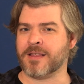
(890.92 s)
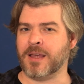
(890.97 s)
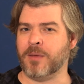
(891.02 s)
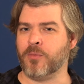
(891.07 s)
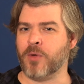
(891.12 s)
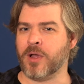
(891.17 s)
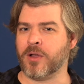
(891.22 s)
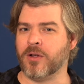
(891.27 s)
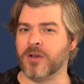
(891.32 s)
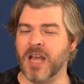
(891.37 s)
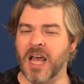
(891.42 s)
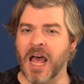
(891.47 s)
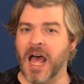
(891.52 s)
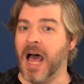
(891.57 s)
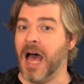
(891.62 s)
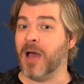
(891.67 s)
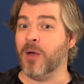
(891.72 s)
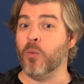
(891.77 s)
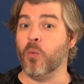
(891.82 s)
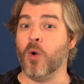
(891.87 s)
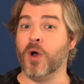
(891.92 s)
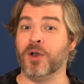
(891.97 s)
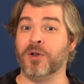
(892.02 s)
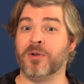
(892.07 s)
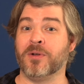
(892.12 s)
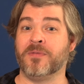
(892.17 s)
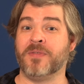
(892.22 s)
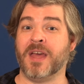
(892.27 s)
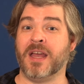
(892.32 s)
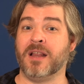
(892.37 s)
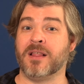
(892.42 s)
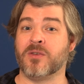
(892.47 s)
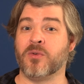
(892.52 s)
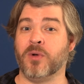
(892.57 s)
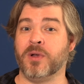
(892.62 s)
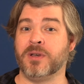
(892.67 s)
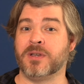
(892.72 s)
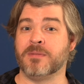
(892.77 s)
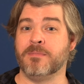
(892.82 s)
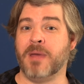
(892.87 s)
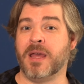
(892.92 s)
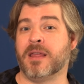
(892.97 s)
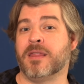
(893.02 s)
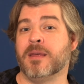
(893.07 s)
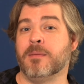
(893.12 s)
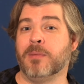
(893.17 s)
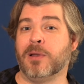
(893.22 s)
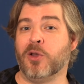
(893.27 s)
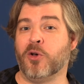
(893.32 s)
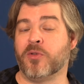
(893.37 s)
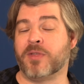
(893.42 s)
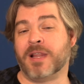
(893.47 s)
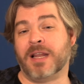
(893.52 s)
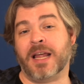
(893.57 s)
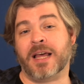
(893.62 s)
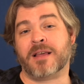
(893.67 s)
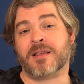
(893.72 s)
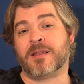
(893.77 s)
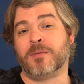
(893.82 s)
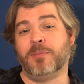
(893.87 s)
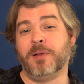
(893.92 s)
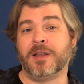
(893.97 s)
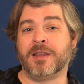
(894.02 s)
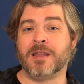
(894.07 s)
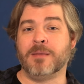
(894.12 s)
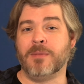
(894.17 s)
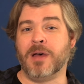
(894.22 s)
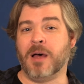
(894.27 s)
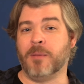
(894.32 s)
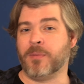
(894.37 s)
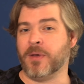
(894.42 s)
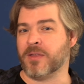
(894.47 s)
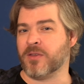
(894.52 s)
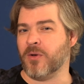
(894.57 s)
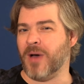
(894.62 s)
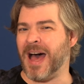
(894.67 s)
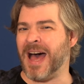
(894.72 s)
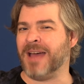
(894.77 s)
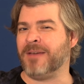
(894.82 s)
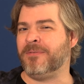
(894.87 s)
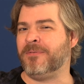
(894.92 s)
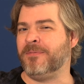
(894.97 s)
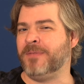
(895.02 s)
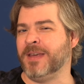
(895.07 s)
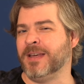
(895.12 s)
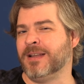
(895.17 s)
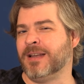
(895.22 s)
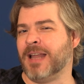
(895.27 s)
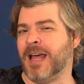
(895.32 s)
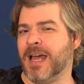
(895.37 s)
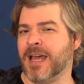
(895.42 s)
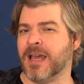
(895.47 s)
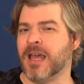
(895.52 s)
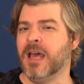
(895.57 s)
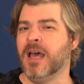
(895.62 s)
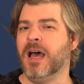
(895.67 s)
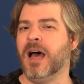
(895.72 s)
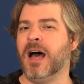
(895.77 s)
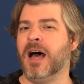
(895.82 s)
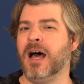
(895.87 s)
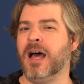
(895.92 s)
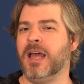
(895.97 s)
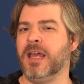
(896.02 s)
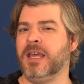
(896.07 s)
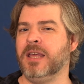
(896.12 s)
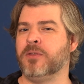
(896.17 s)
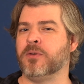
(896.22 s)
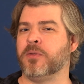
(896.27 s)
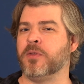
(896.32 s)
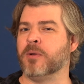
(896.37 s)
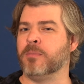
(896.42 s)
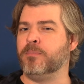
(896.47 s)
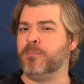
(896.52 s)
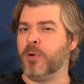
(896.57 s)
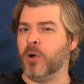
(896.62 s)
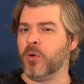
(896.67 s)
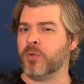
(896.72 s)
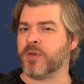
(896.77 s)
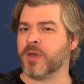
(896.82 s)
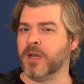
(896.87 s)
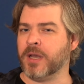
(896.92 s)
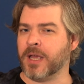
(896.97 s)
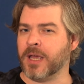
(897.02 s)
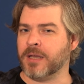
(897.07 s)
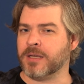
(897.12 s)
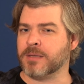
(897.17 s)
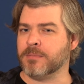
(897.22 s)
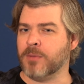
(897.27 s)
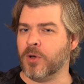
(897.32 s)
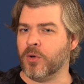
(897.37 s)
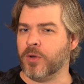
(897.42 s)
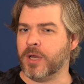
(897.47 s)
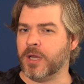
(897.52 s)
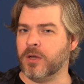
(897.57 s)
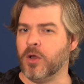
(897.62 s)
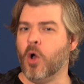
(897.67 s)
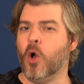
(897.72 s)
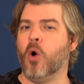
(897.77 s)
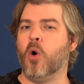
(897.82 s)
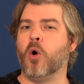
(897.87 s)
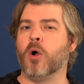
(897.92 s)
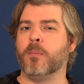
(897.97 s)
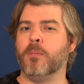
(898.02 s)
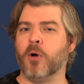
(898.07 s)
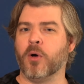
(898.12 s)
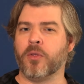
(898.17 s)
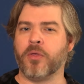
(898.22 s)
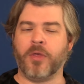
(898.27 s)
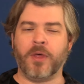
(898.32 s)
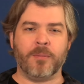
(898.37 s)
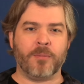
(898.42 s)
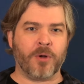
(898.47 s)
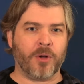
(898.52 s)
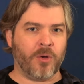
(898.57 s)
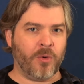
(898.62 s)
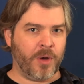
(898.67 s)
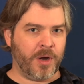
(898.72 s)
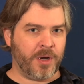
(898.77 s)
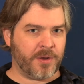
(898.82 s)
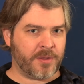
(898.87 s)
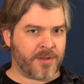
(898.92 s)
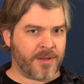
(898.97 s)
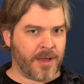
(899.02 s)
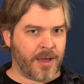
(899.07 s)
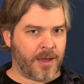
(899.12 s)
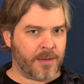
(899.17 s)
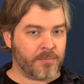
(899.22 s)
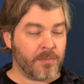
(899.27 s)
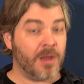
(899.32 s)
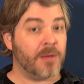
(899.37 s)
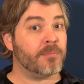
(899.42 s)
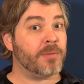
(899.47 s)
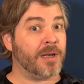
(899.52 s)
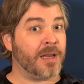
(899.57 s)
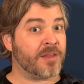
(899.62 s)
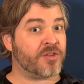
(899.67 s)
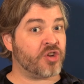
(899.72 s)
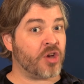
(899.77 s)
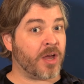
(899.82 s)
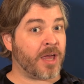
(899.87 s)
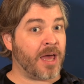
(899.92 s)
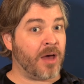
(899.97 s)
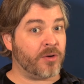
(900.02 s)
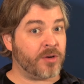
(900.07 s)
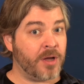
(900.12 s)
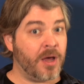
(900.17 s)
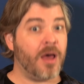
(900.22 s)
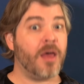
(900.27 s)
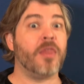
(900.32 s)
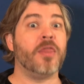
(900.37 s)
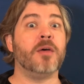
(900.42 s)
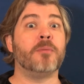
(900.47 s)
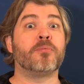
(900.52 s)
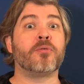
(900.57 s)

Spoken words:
same record. I wonder if that is going to make them loath to, like, split them up. So I feel like either they're both going to get demoted or both of them are going to stay. But let's check out the